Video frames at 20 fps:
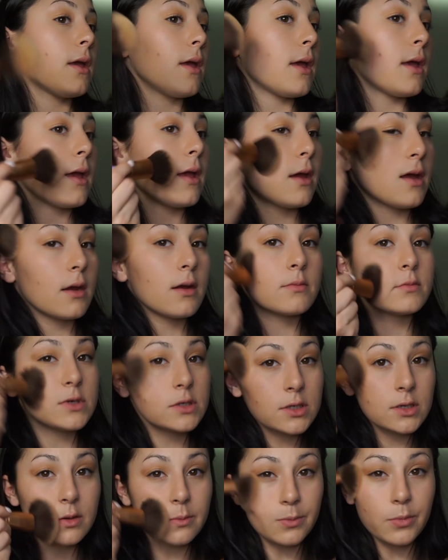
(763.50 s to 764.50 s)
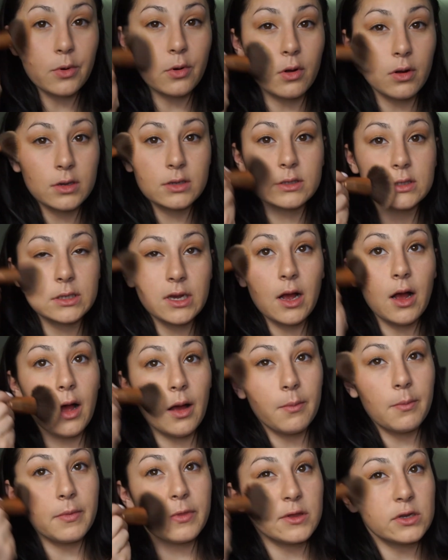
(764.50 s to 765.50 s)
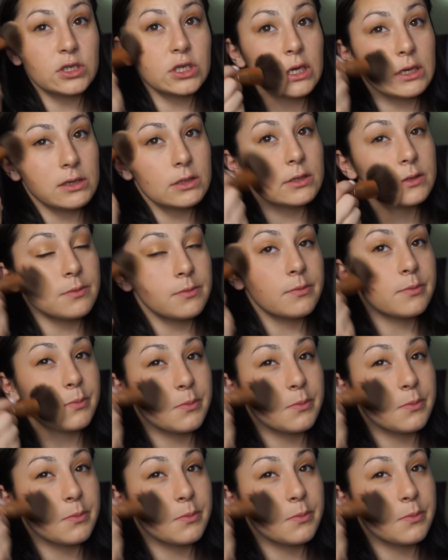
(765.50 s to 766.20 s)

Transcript: And I'm just going to bronze up the cheeks